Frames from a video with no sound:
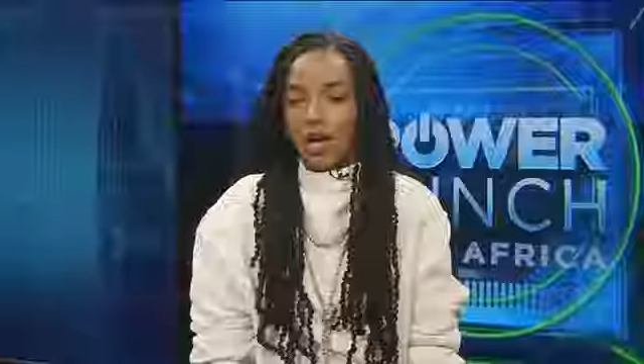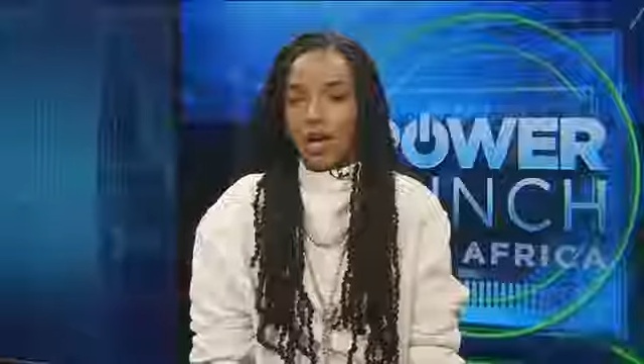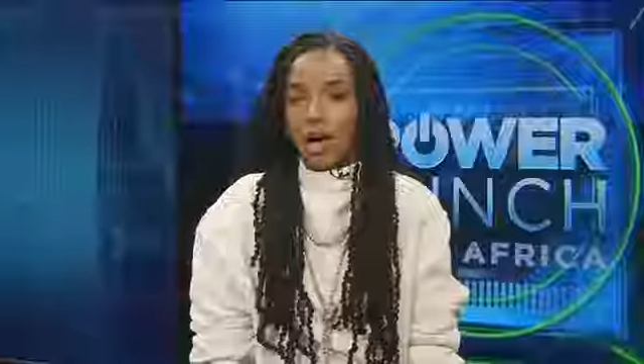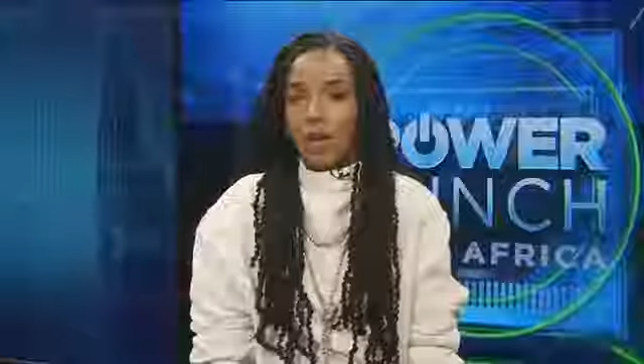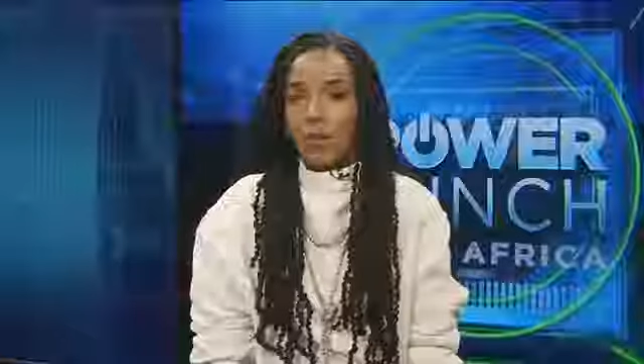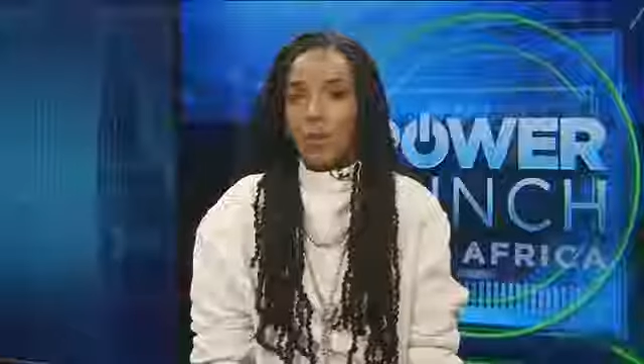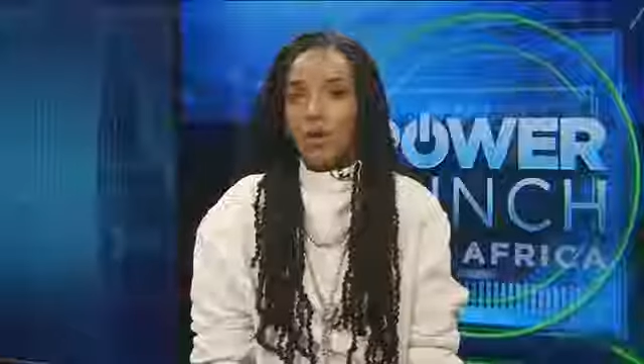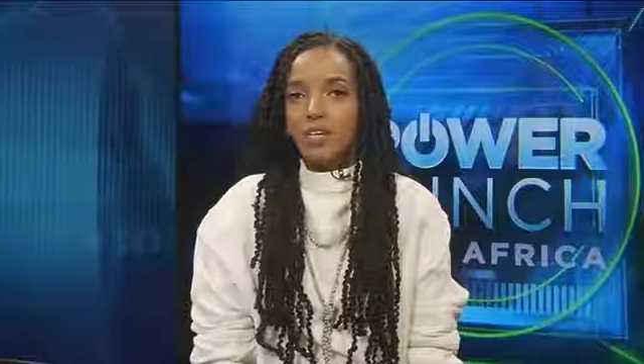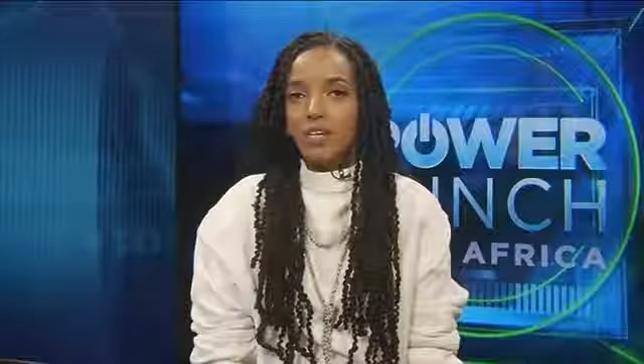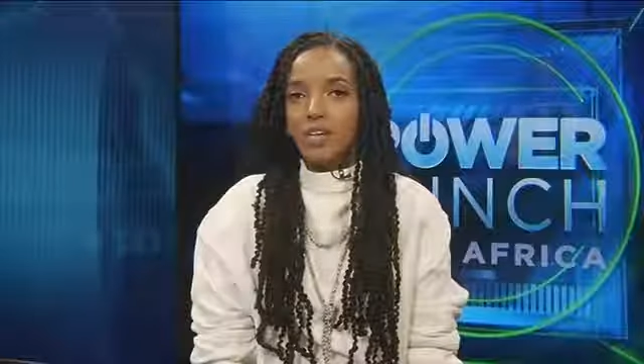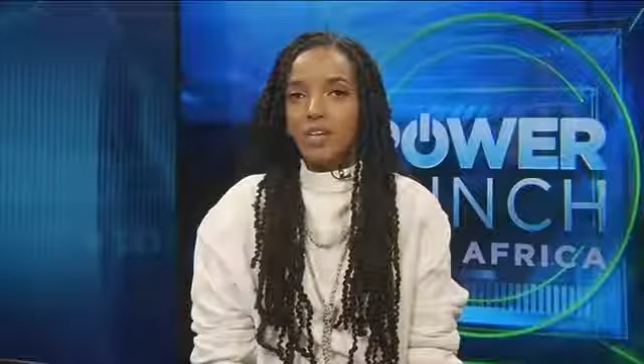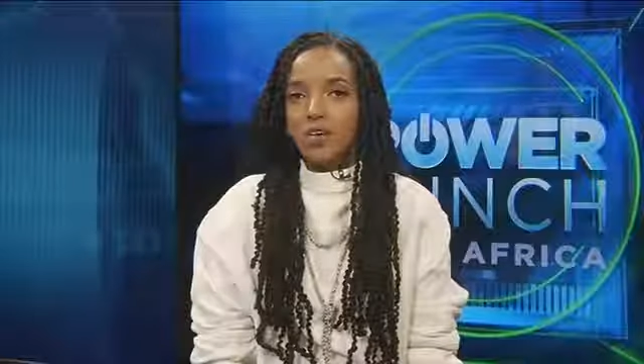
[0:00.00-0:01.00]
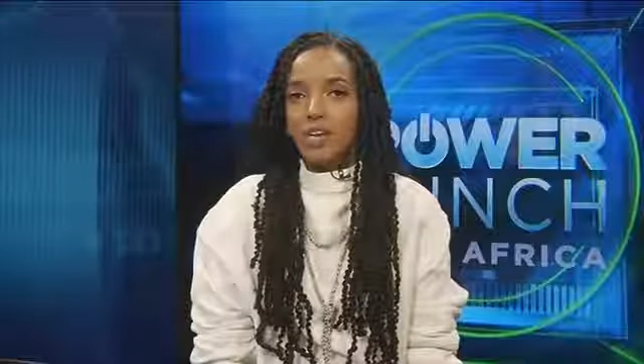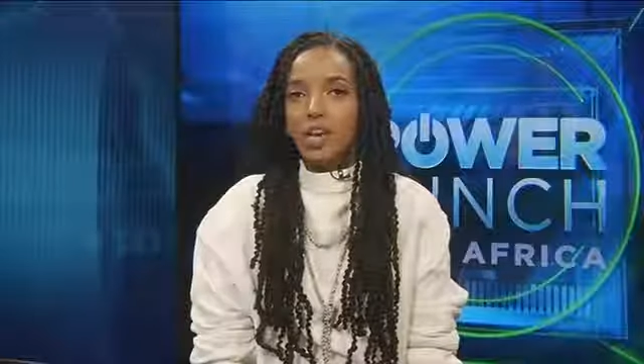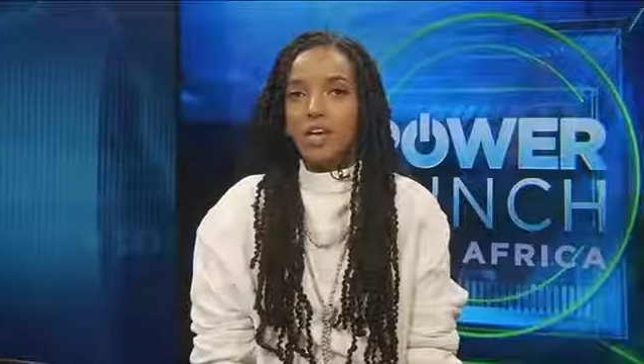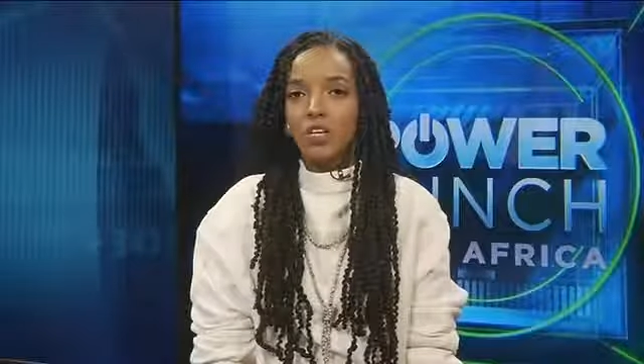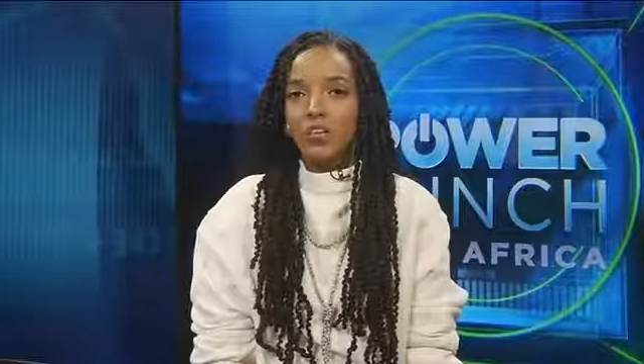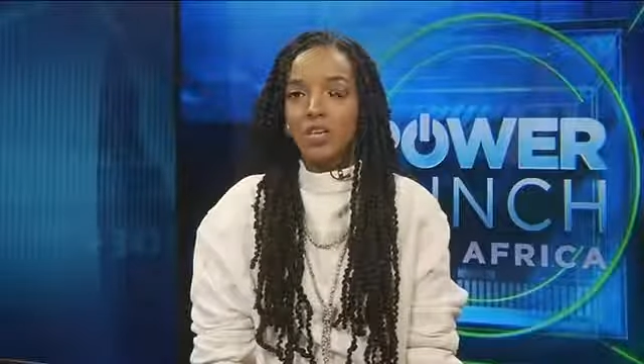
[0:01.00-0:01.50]
A reported
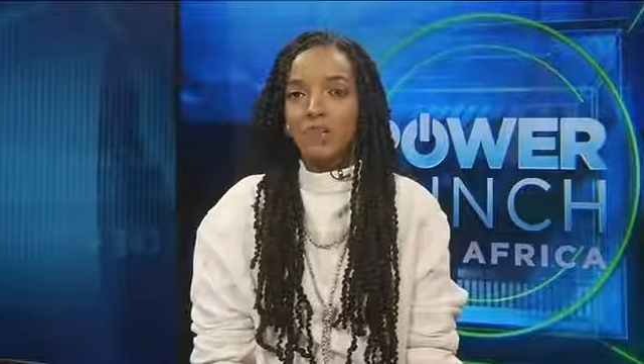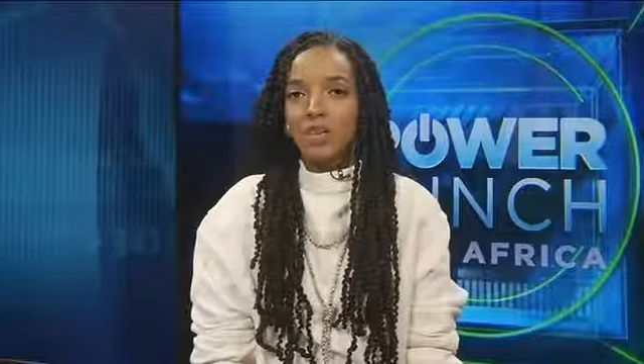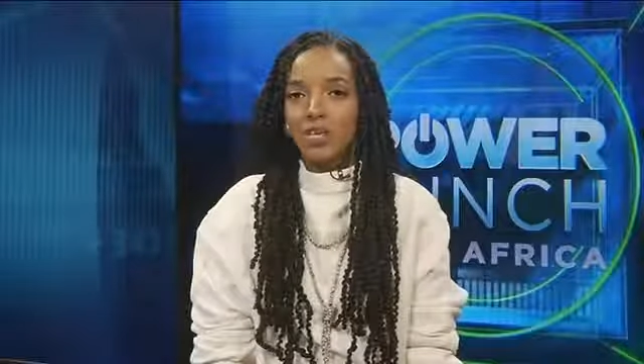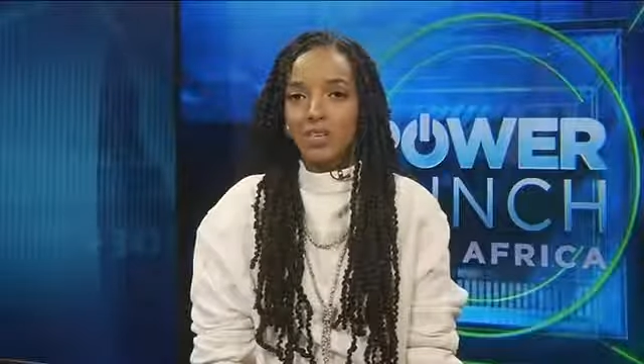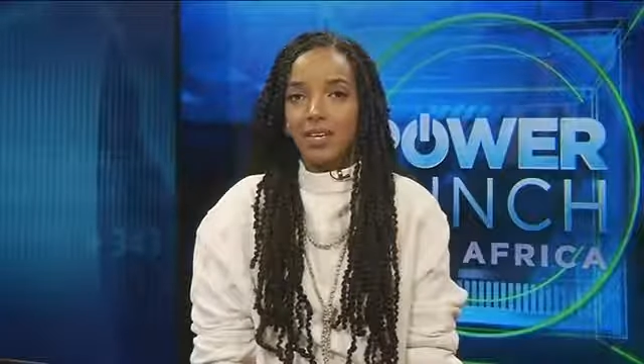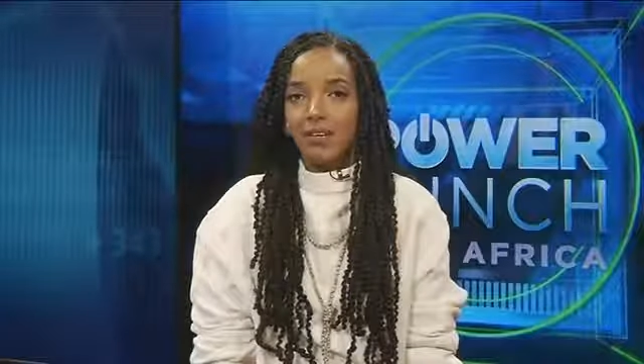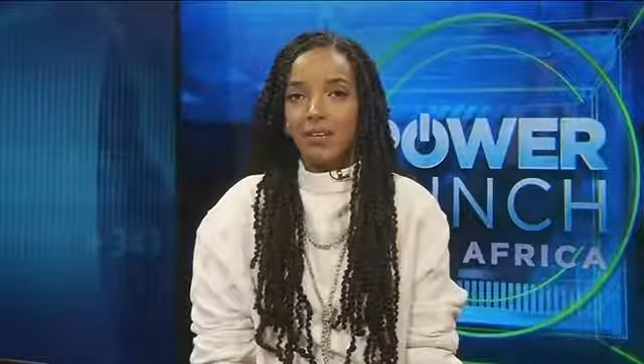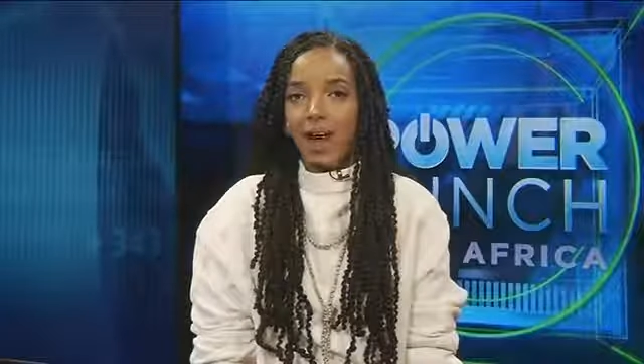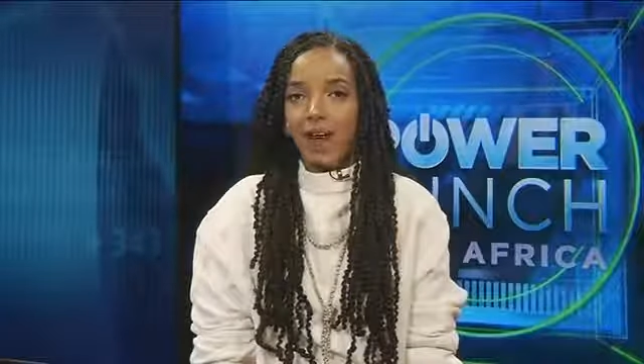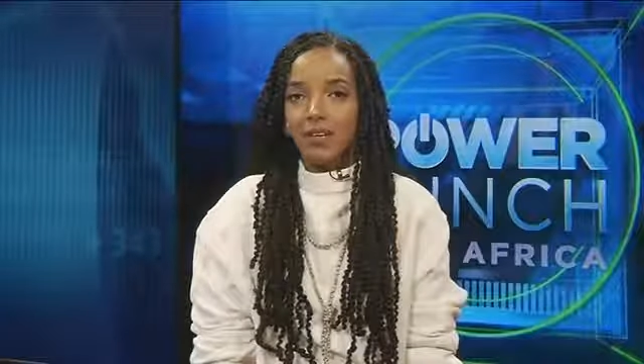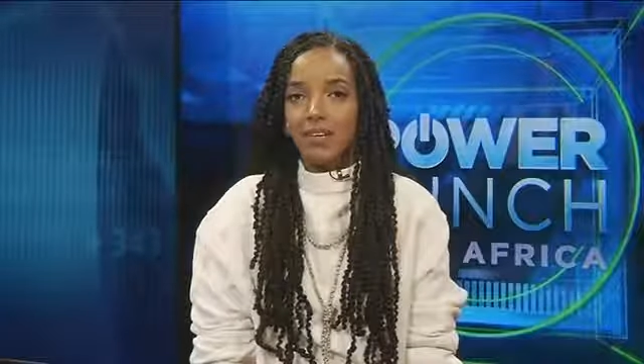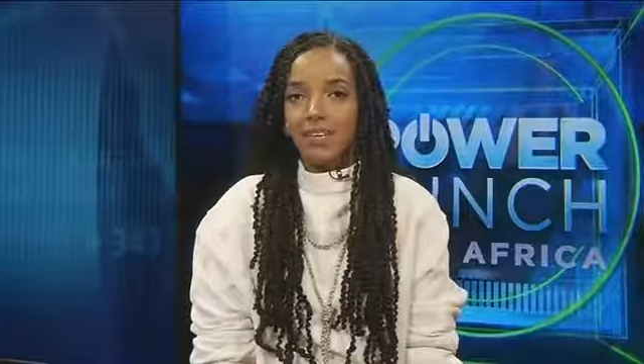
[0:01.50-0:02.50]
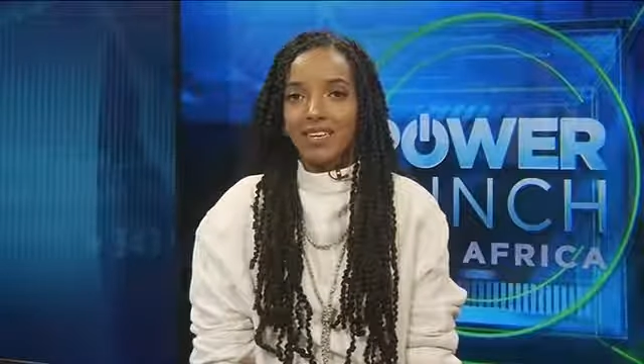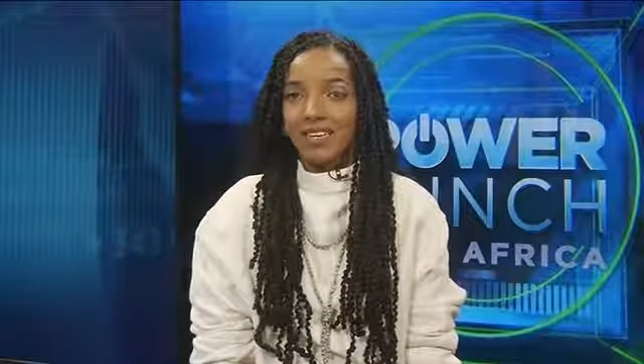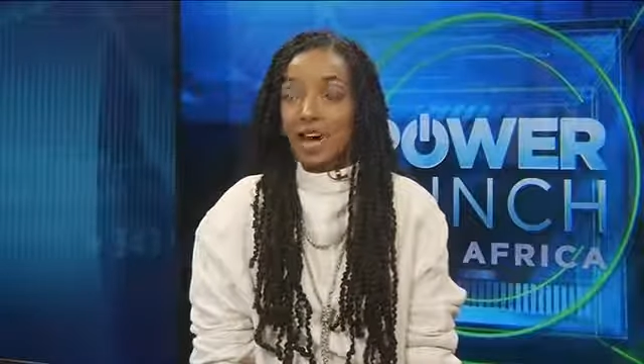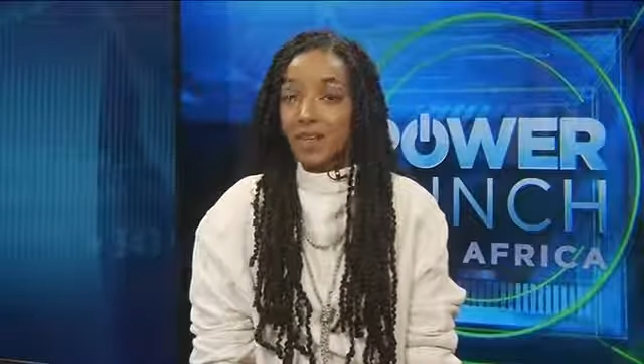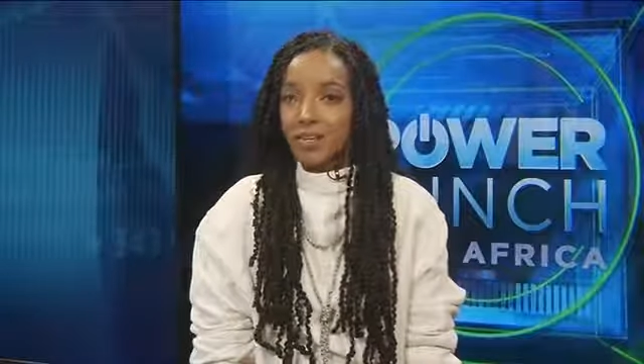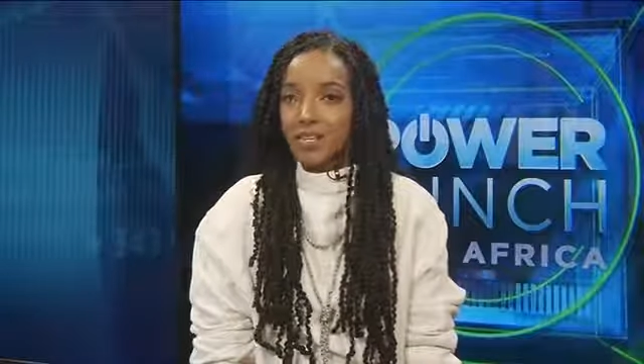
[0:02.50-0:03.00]
300 million barrels and
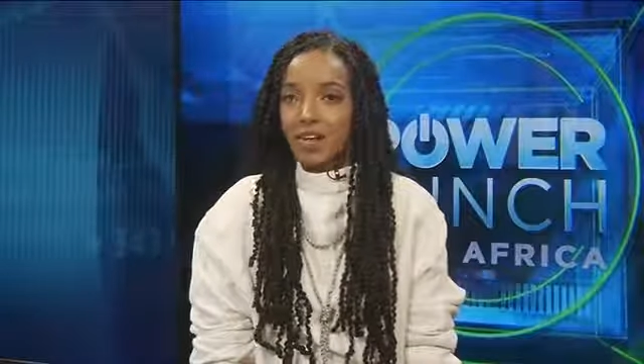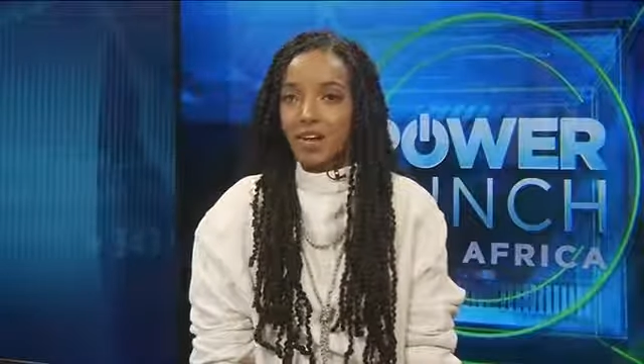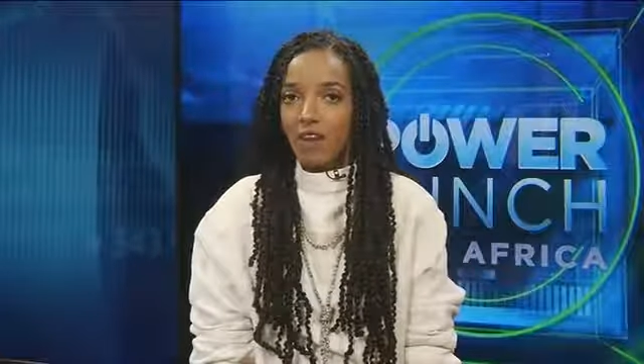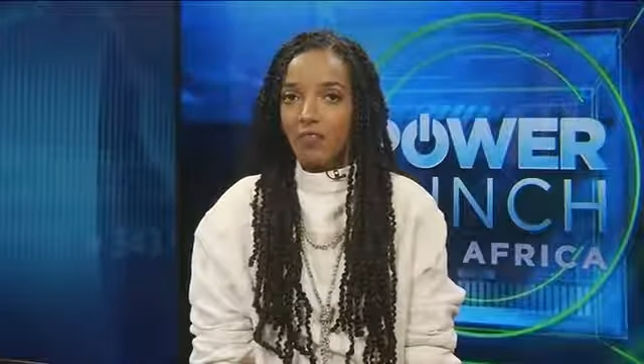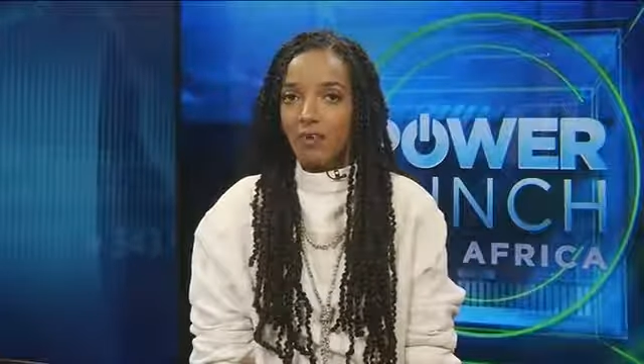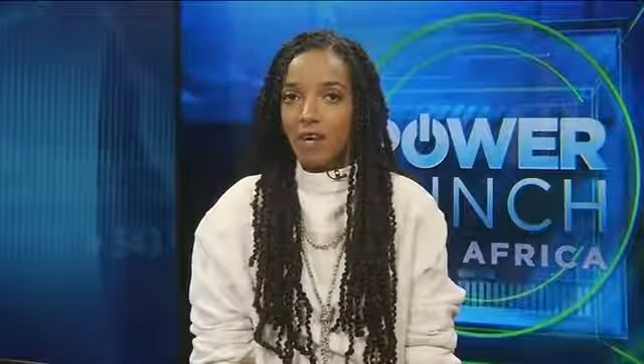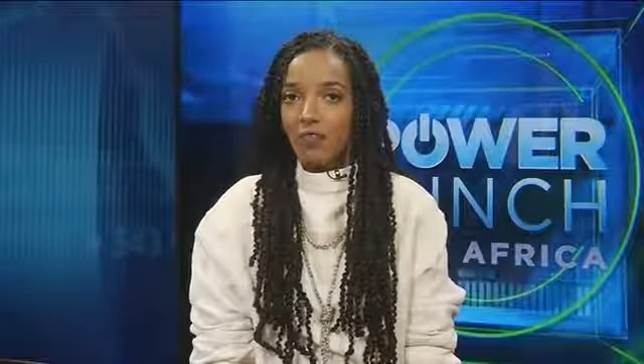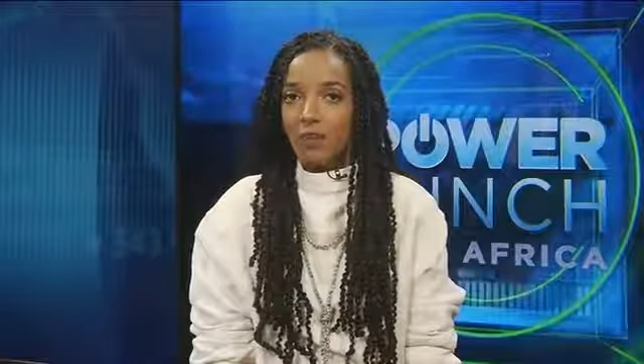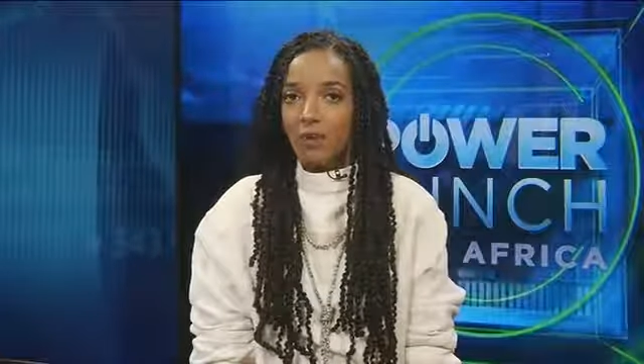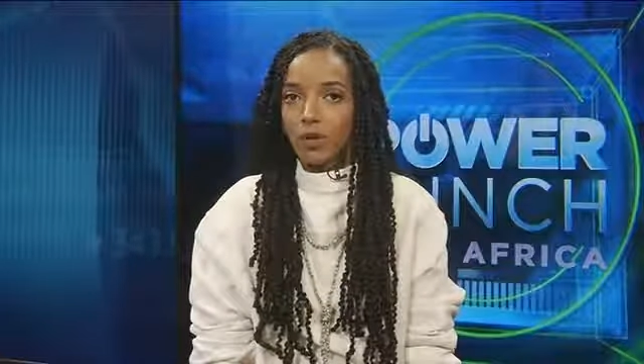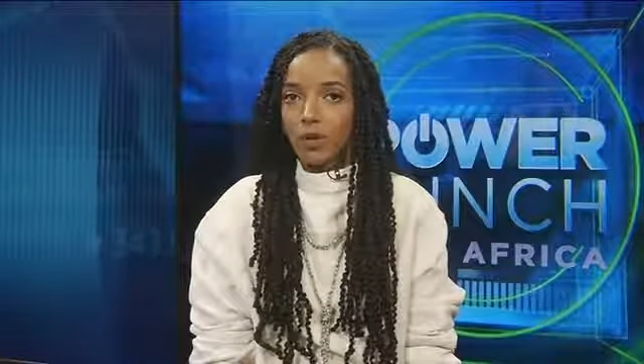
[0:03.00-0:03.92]
counting of recoverable